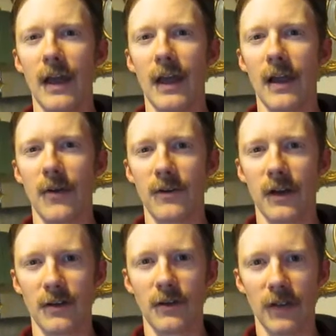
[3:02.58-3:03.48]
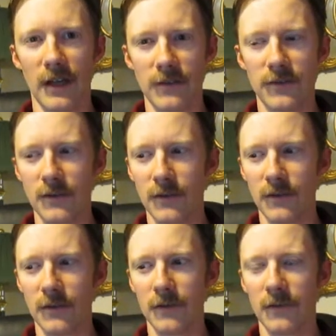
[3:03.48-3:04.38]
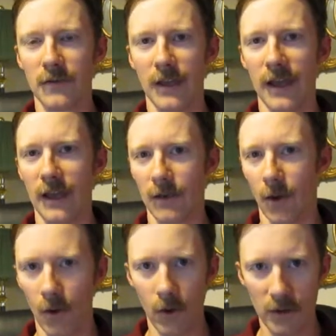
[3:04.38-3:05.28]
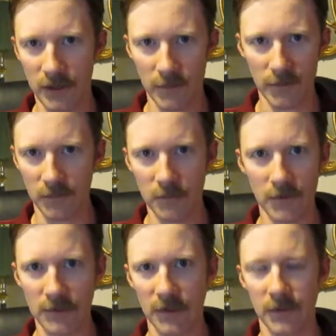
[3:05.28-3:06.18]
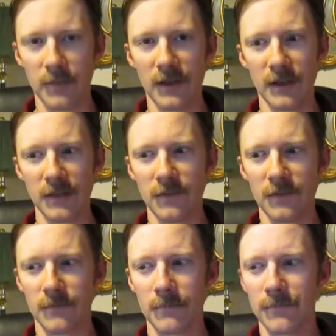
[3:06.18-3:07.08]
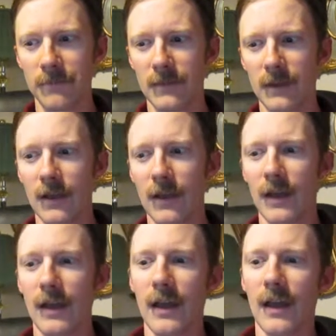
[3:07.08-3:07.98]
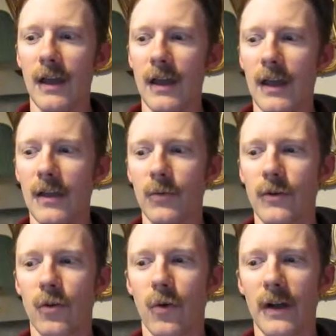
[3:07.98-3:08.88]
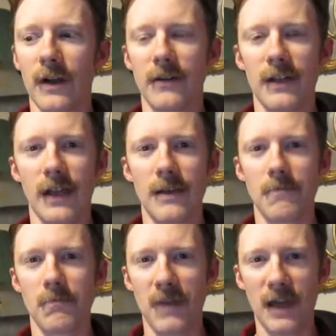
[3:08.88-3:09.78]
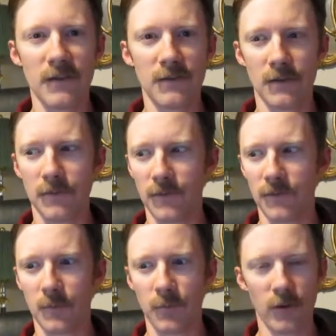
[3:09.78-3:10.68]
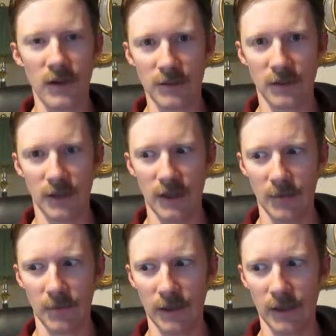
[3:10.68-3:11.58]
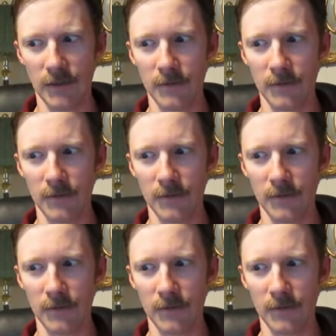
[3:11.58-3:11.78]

aeronautical engineers, and all his military buddies. It required a massive suppression campaign,